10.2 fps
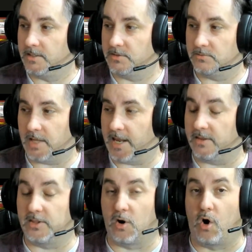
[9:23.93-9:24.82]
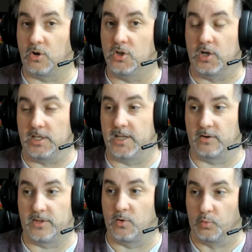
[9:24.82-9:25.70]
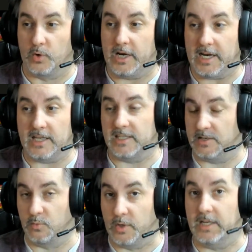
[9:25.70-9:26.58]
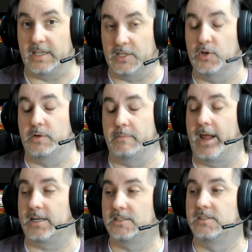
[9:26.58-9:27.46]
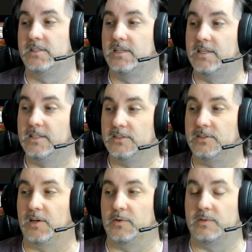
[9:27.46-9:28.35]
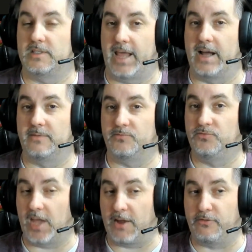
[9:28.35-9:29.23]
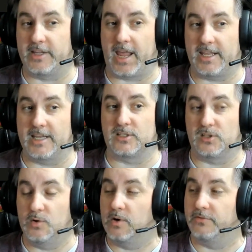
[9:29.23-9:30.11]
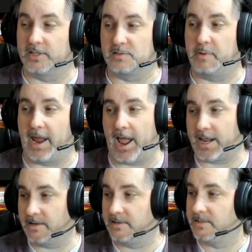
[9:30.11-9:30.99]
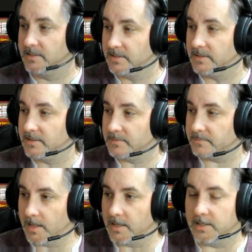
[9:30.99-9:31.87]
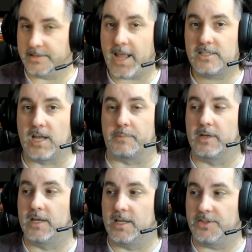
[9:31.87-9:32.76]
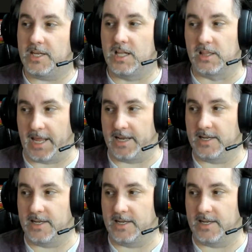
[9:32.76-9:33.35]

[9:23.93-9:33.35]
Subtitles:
and they're all good. They're really, really good mechs. So yeah, definitely a get 2 of this pack. Next up, the Clan